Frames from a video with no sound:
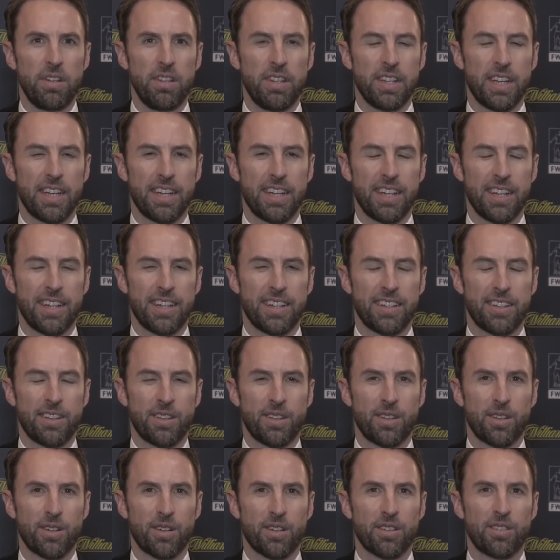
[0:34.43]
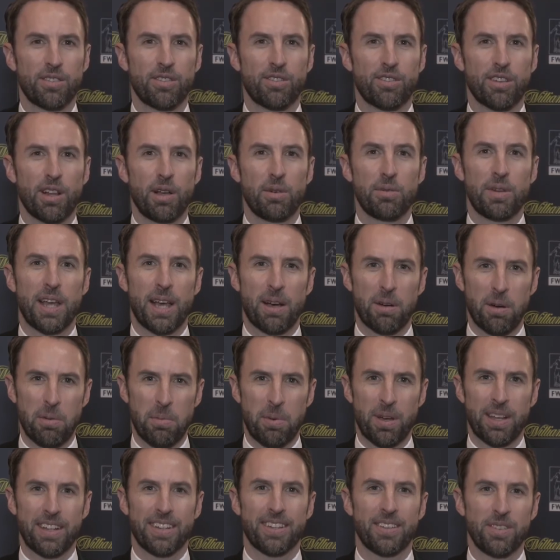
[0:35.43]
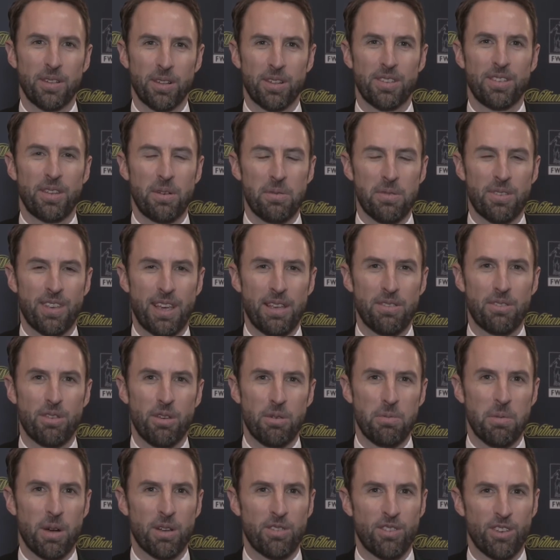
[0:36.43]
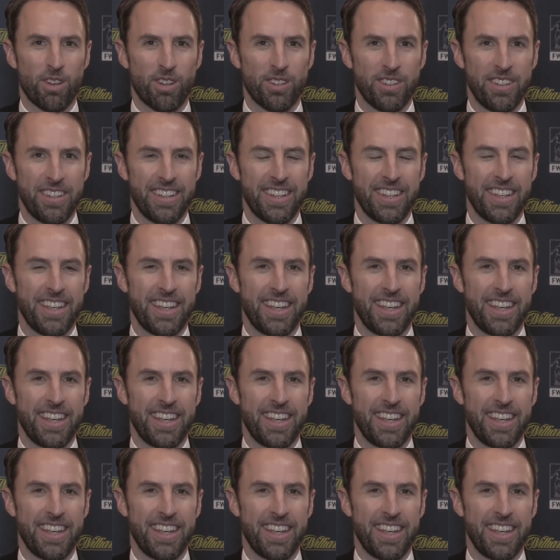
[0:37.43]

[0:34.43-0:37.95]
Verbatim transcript: Uh, you've got to slow down a bit, don't take too much on,